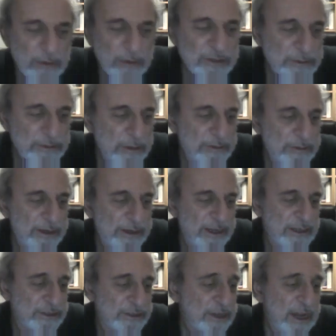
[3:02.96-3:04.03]
was the moment it
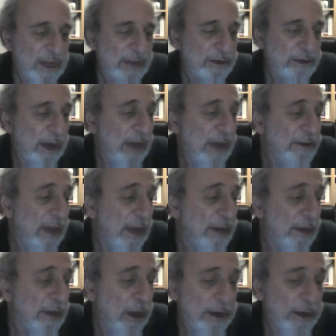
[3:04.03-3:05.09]
hit. I'd
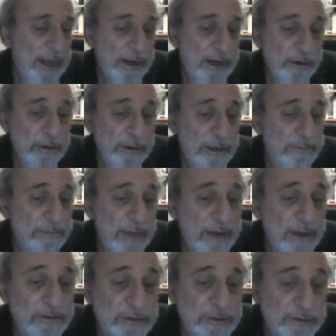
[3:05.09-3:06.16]
heard Hallelujah
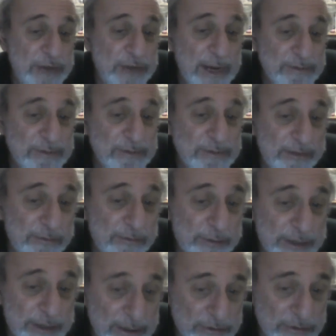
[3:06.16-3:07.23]
hundreds of times, like
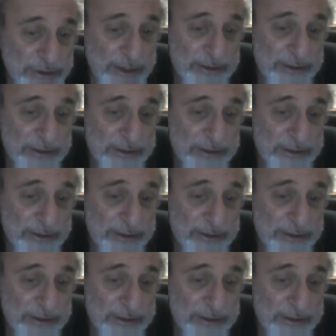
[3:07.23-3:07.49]
everybody else. And,